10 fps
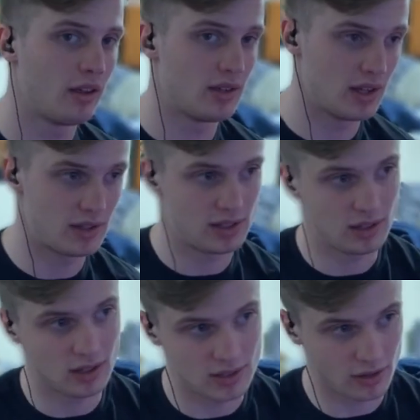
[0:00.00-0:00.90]
It's
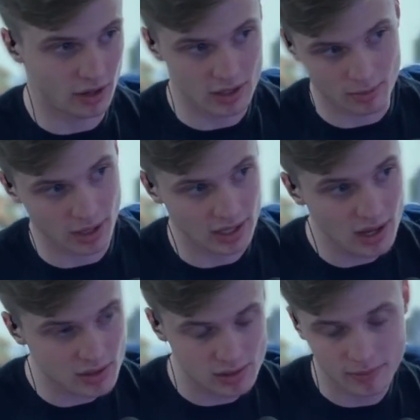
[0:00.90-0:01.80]
either answered by
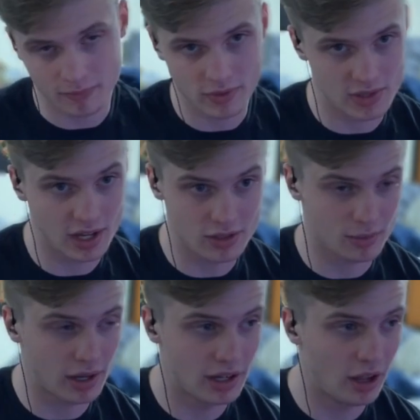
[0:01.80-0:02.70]
yes, it's answered
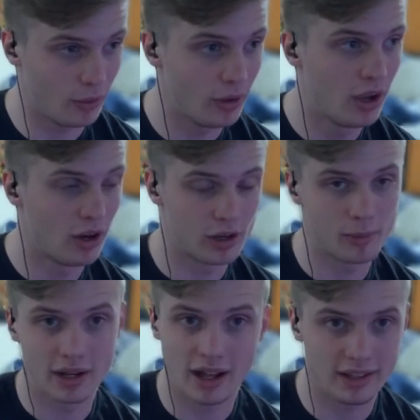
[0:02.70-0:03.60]
by no, or
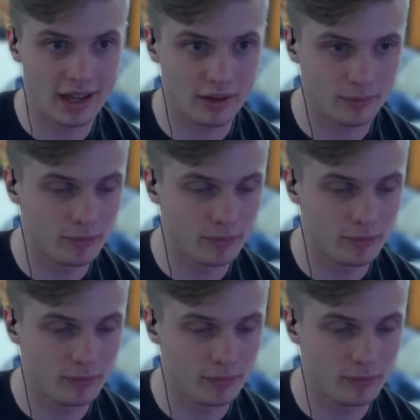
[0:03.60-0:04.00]
by not yet.